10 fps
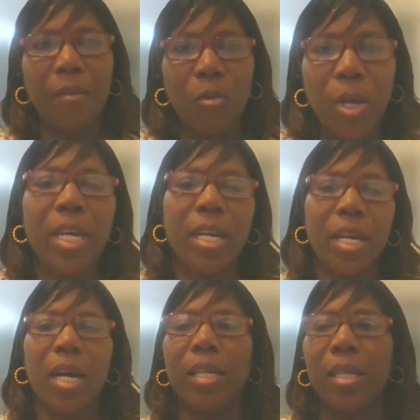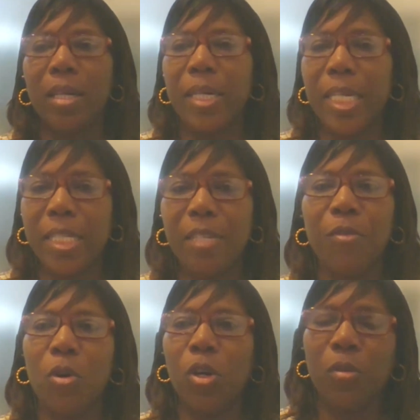quick and easy
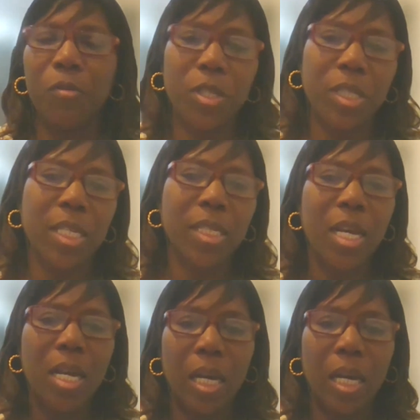for all of us is